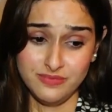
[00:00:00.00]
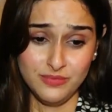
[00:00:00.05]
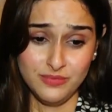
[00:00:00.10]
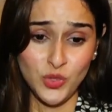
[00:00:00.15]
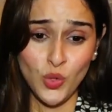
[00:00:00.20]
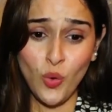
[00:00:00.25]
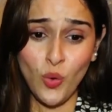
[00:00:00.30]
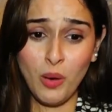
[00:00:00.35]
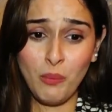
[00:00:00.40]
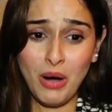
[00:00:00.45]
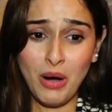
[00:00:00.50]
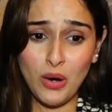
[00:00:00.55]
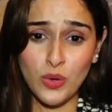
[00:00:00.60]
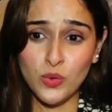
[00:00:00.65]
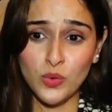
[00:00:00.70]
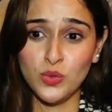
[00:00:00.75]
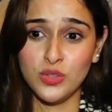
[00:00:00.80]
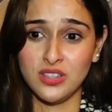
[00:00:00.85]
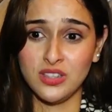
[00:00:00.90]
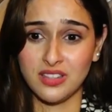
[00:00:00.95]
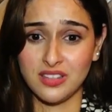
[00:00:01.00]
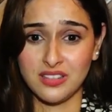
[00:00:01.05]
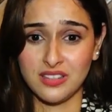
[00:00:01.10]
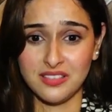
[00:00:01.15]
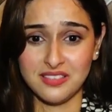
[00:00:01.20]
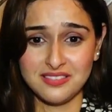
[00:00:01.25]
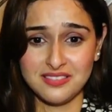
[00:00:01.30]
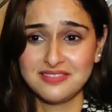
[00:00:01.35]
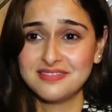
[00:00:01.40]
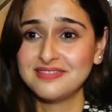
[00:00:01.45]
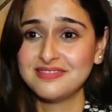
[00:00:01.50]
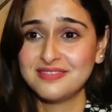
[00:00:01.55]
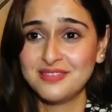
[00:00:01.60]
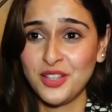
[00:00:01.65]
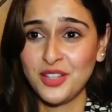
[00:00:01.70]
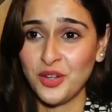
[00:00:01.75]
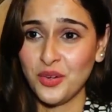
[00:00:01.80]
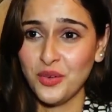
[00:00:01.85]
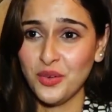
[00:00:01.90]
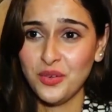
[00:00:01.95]
know about,
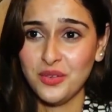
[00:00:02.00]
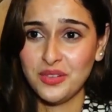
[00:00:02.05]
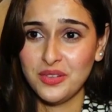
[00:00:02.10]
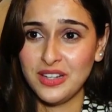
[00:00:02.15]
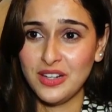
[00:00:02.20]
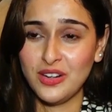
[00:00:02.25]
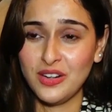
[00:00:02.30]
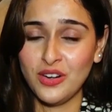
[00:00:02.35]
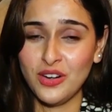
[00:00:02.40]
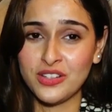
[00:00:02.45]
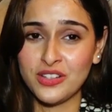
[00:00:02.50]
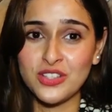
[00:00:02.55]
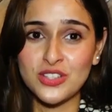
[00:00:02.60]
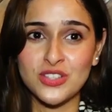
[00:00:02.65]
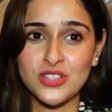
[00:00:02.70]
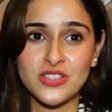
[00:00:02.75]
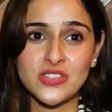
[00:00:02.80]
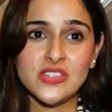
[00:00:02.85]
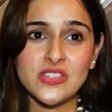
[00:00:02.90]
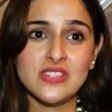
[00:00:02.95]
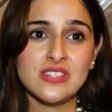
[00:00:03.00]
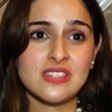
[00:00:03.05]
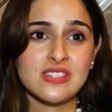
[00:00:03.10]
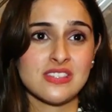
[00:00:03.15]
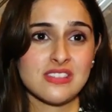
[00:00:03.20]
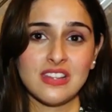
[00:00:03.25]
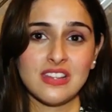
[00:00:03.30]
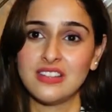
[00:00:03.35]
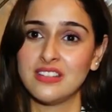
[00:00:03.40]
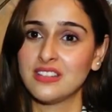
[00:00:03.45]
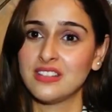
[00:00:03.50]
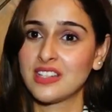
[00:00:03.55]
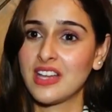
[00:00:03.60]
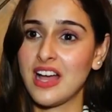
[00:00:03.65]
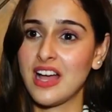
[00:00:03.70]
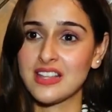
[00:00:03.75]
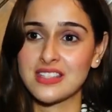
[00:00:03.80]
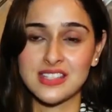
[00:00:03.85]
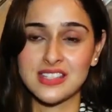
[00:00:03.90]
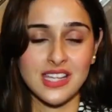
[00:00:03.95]
you know, auditions and
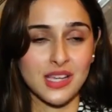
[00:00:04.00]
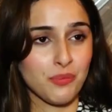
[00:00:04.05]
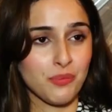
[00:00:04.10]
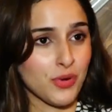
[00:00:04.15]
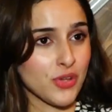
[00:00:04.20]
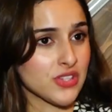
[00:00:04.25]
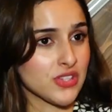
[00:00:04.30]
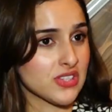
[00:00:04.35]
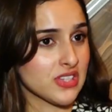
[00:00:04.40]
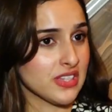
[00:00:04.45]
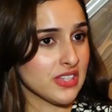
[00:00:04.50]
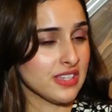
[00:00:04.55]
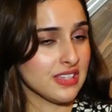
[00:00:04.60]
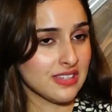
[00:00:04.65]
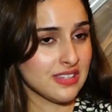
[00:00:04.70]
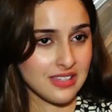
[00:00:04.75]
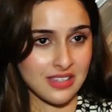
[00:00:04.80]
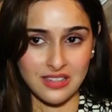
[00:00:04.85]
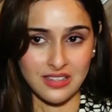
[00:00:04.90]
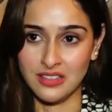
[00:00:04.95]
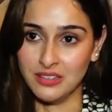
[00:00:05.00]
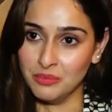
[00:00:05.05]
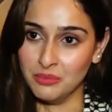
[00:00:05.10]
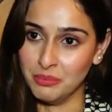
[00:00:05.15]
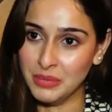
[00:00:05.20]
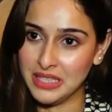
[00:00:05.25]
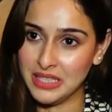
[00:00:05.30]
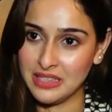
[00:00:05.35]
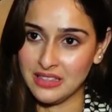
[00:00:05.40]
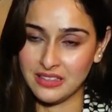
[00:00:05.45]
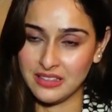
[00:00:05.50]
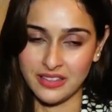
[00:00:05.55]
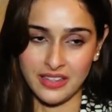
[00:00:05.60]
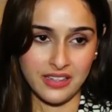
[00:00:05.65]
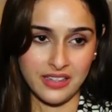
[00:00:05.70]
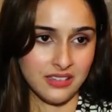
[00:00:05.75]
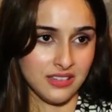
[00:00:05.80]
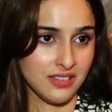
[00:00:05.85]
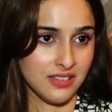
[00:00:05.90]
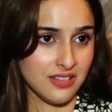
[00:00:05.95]
casting process and meeting
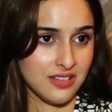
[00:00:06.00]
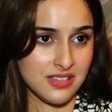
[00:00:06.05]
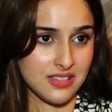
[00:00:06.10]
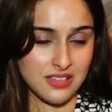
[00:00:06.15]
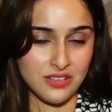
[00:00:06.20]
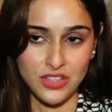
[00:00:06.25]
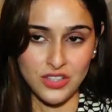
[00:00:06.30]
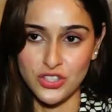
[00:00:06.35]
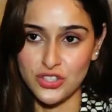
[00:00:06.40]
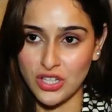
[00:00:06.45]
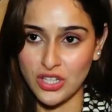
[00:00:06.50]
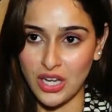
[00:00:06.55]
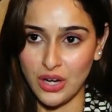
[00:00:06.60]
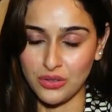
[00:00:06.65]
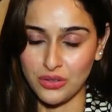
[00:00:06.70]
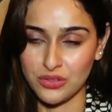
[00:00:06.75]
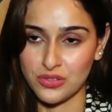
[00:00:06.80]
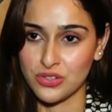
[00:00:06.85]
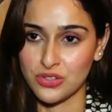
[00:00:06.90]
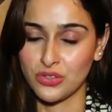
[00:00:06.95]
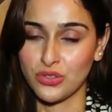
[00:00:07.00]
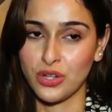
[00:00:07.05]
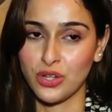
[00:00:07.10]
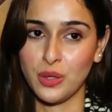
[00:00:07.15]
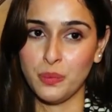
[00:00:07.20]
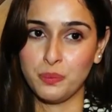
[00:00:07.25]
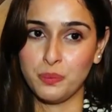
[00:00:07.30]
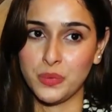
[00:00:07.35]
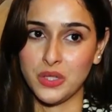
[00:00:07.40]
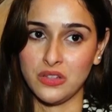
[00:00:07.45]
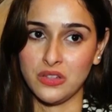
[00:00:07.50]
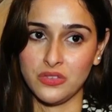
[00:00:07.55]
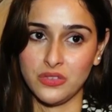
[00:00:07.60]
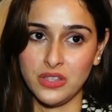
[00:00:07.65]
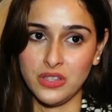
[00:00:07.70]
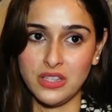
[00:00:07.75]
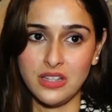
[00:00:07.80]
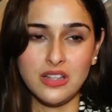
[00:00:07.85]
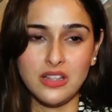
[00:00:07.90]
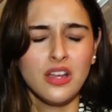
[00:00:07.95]
directors and reaching out to script
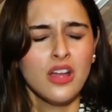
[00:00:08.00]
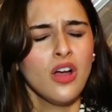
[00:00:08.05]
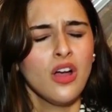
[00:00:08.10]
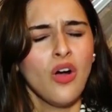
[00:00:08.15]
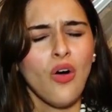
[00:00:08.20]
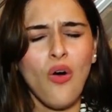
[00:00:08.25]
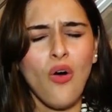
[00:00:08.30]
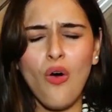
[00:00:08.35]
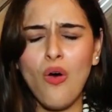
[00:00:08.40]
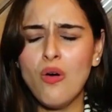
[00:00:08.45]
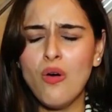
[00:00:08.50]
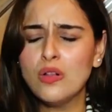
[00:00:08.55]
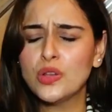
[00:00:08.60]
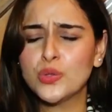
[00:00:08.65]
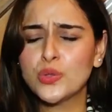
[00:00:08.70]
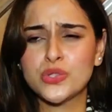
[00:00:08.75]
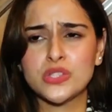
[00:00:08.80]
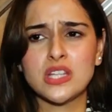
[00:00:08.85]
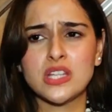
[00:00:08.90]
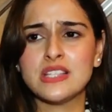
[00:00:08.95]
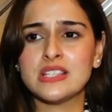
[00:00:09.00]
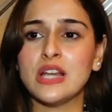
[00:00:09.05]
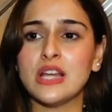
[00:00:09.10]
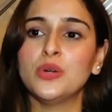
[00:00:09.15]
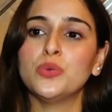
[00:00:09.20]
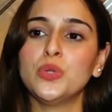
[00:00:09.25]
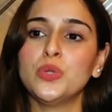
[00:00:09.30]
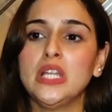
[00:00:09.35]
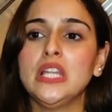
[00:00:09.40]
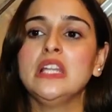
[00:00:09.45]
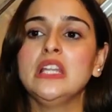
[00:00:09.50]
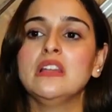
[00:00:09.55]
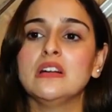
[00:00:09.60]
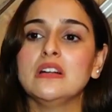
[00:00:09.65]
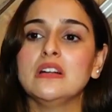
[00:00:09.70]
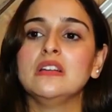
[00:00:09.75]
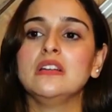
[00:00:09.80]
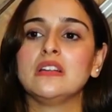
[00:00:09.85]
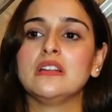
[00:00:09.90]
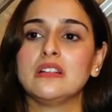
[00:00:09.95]
and reading. All those things I only
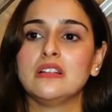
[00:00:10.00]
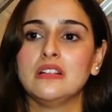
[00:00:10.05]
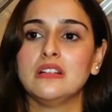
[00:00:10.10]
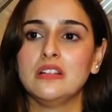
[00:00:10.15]
learned.